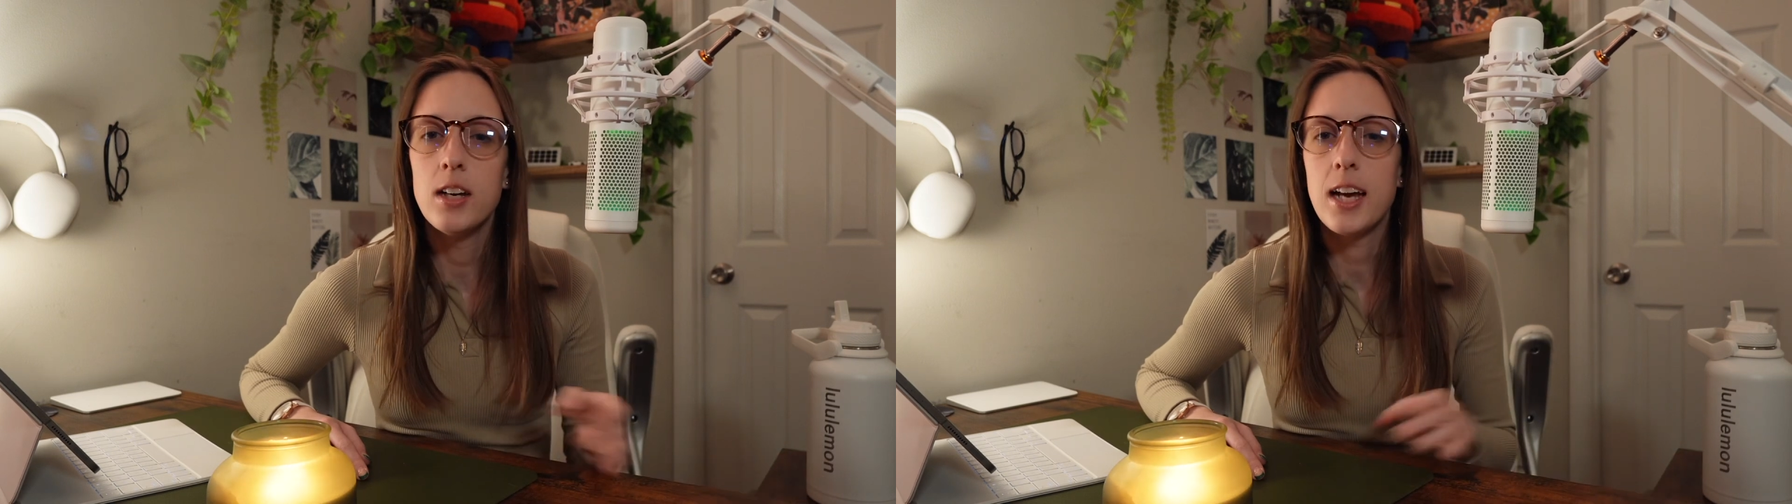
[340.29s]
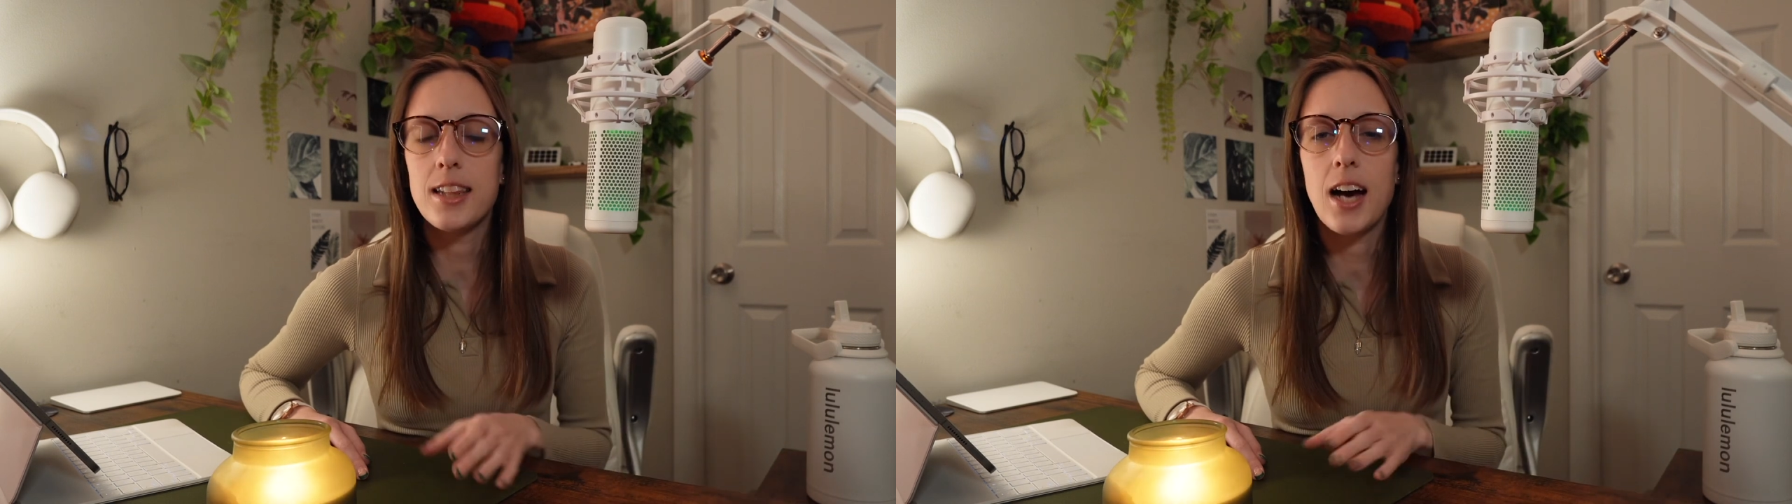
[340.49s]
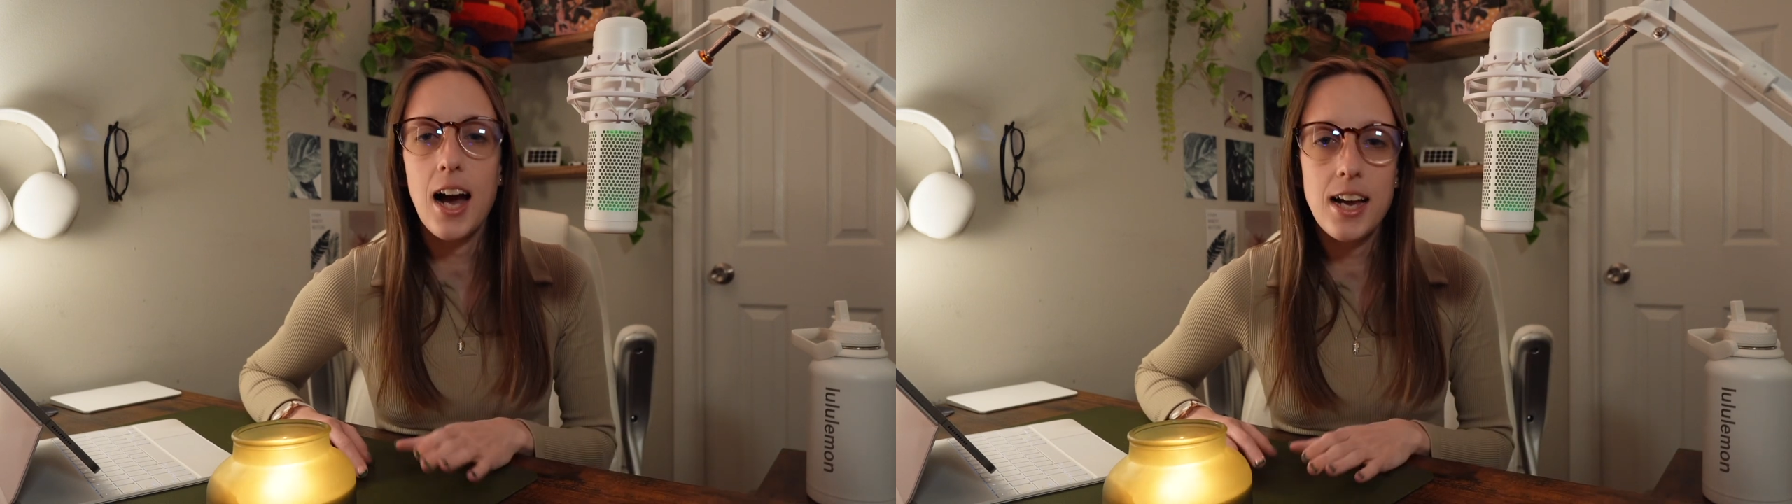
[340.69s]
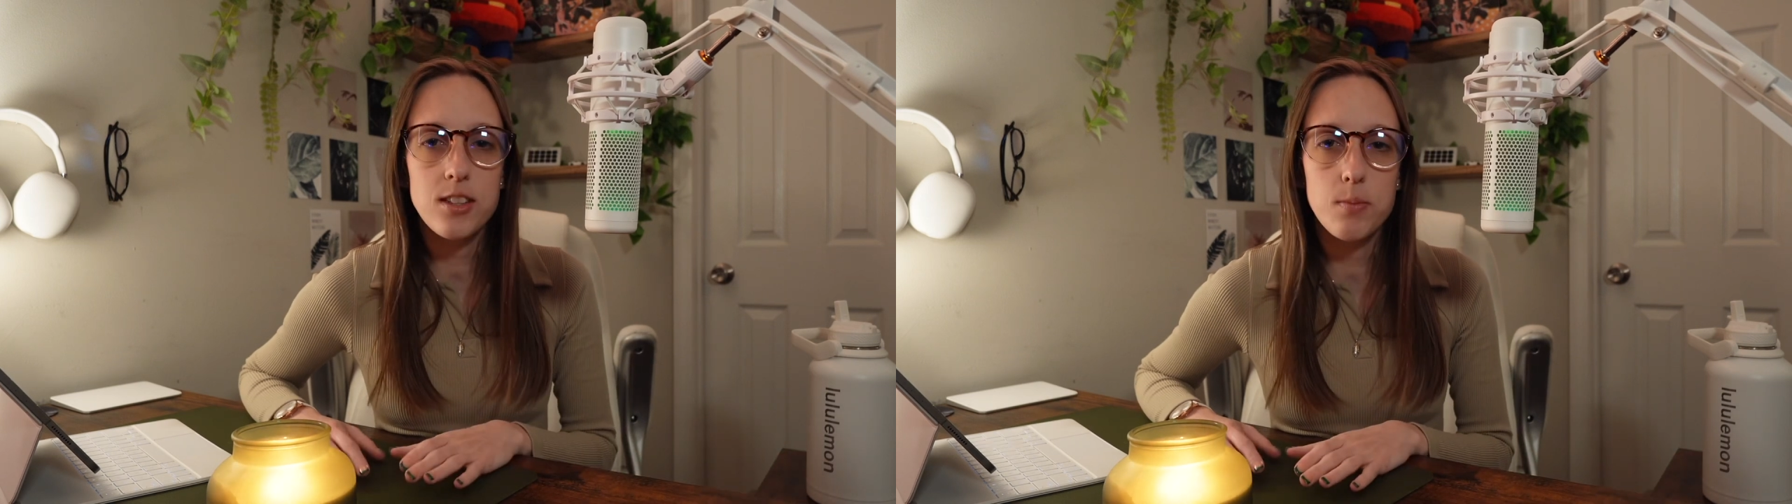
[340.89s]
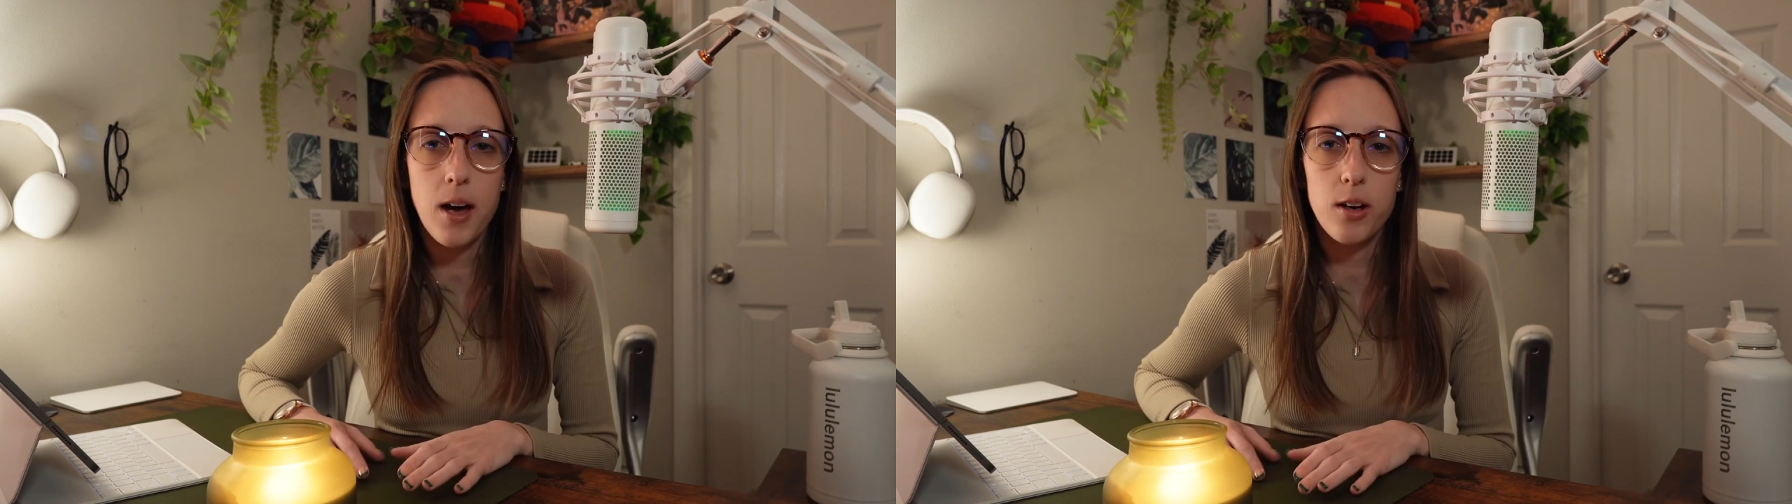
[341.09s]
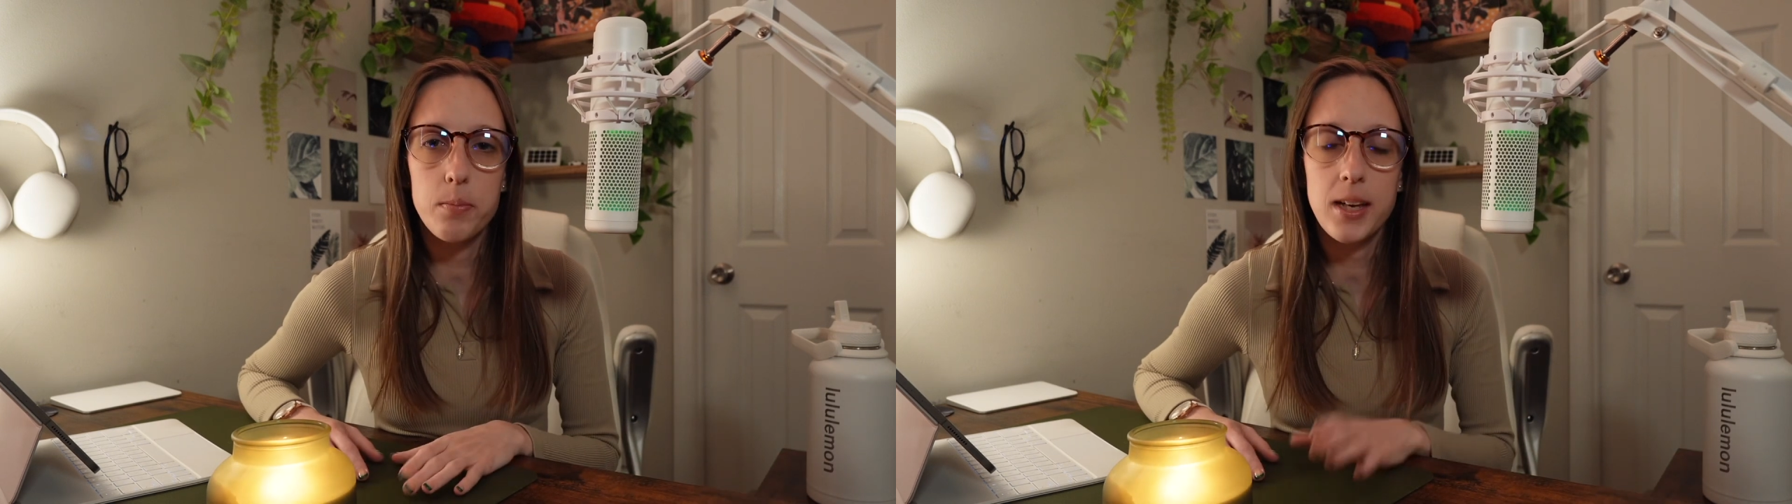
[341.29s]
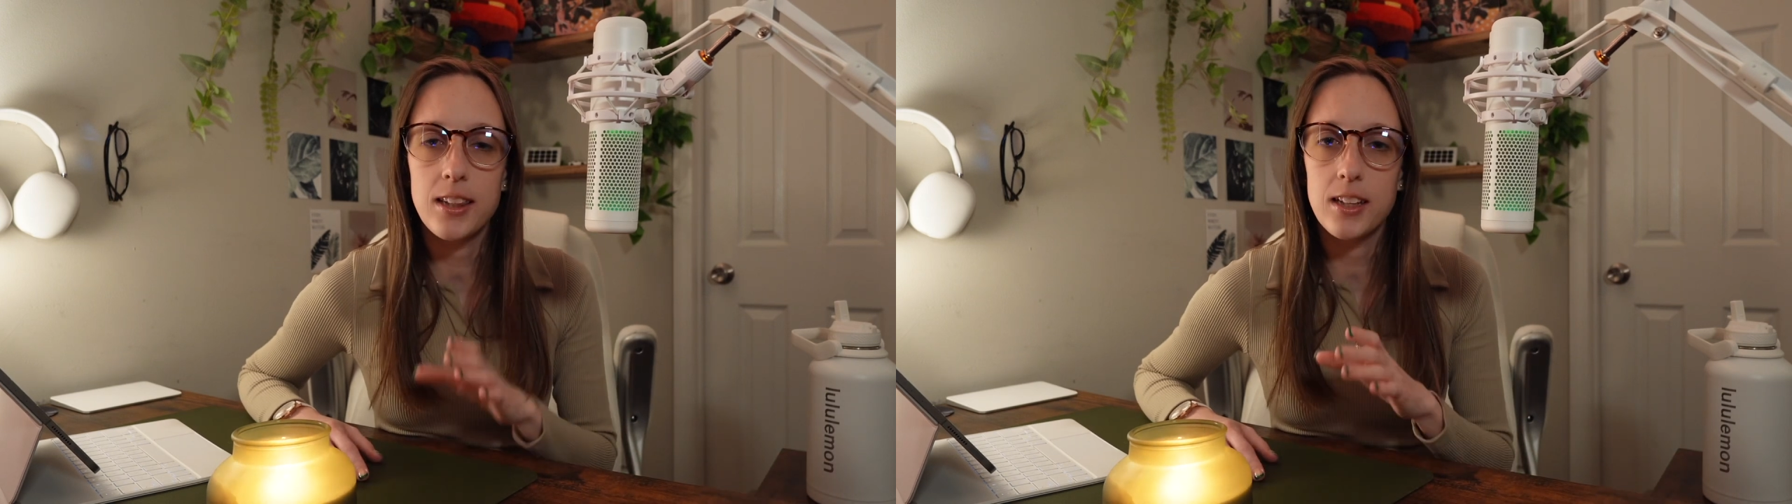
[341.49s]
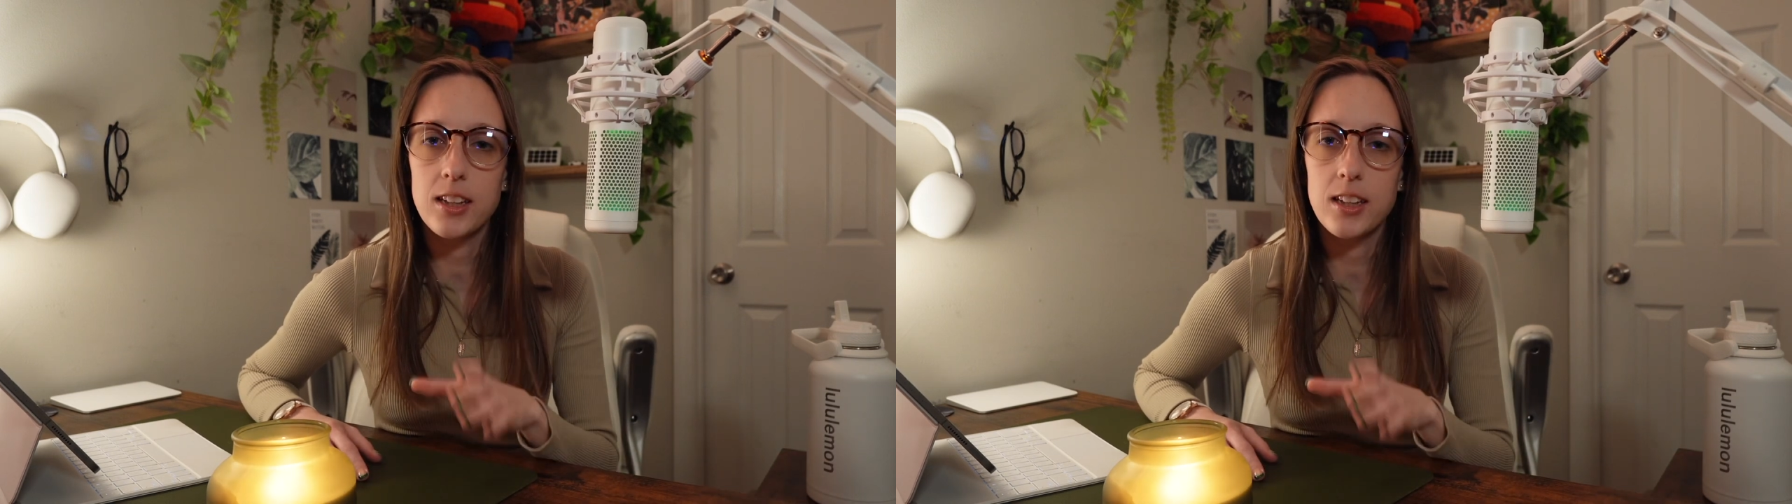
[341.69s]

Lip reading: and the highest model being the